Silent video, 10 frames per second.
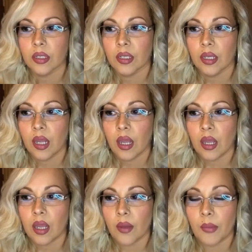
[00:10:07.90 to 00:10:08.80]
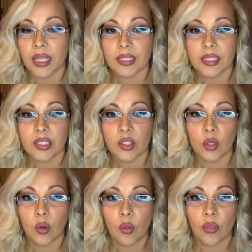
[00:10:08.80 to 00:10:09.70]
makes it so that
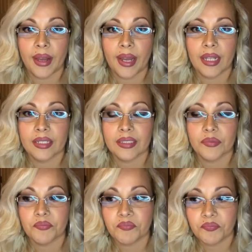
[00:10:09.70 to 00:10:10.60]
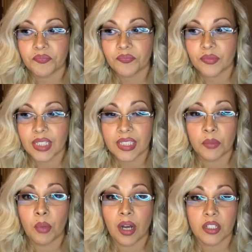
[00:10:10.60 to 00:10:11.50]
it's impossible
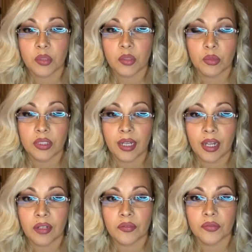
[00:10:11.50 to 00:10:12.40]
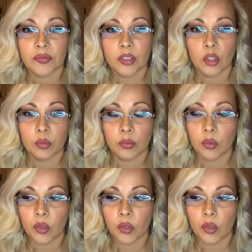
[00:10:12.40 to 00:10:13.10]
to have open borders.